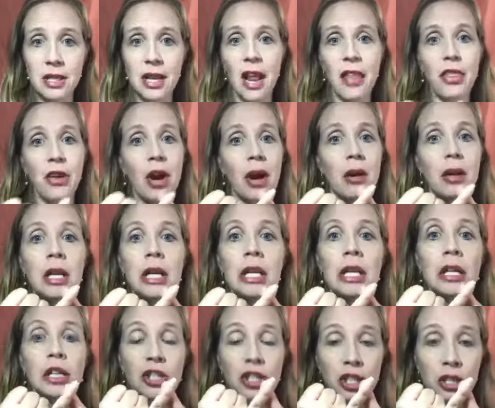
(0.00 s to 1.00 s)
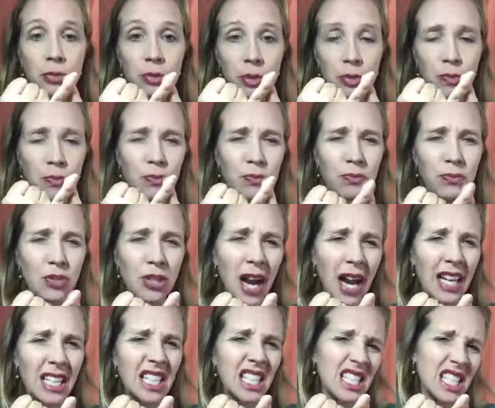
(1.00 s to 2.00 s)
And I thought she was
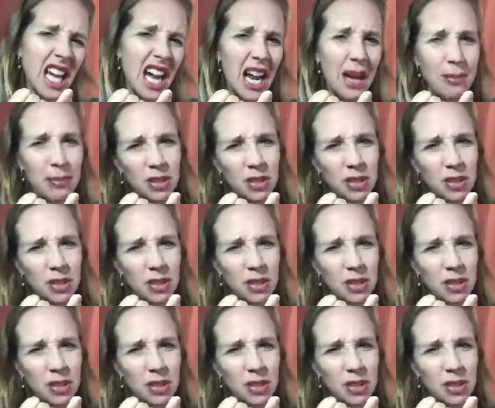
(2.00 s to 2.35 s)
trying to decide